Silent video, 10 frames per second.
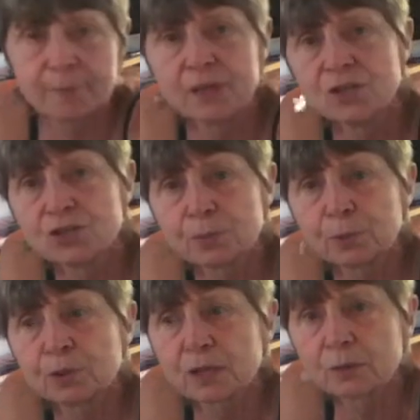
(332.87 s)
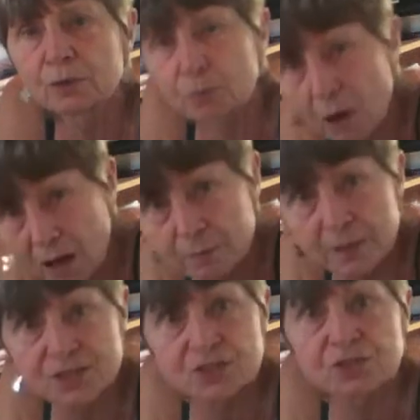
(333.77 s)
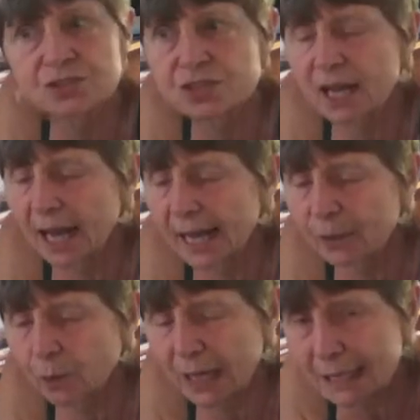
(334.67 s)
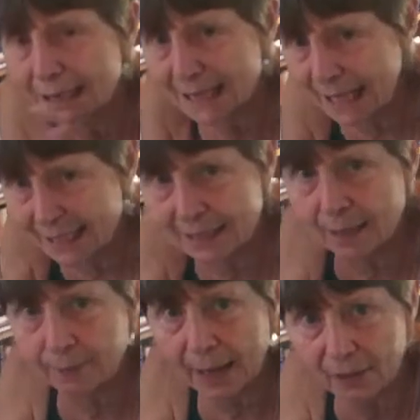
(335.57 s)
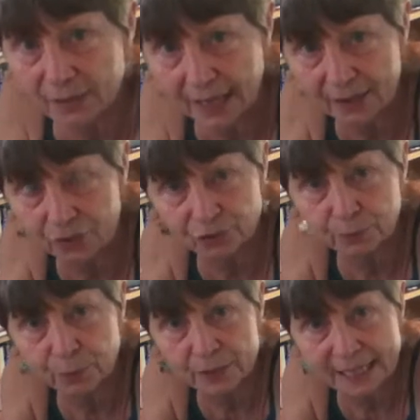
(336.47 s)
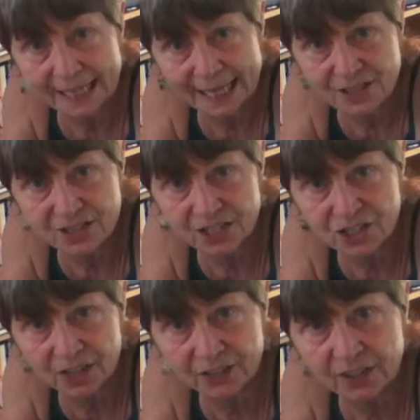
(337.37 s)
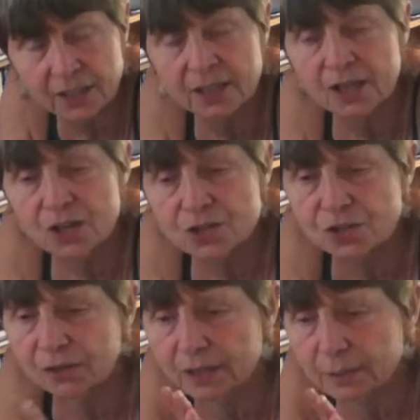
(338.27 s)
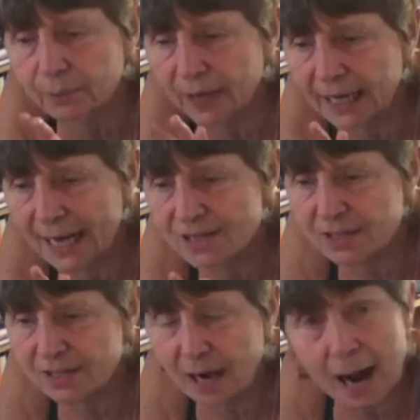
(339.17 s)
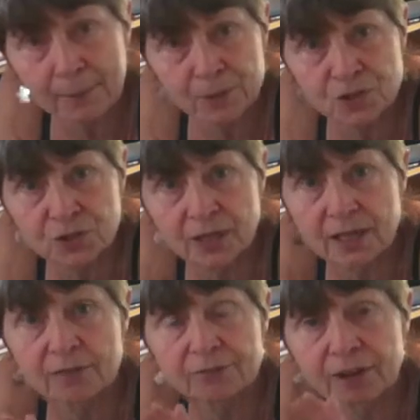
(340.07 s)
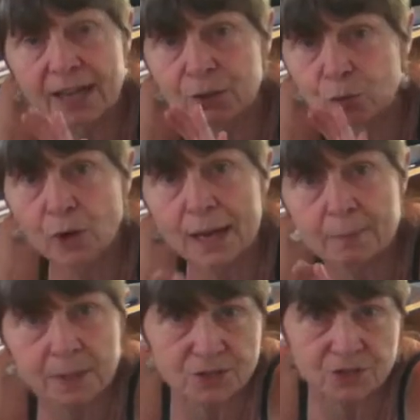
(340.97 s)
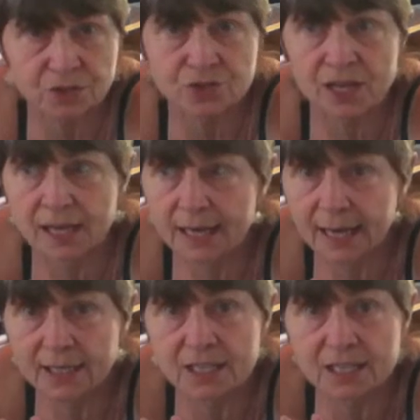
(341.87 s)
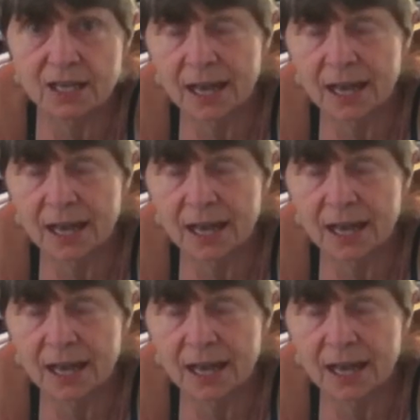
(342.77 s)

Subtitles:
that means you're pulling with the wrong muscles, and you want to lighten up how the ankles are pulling against each other so that the brain has the opportunity to find the right muscles and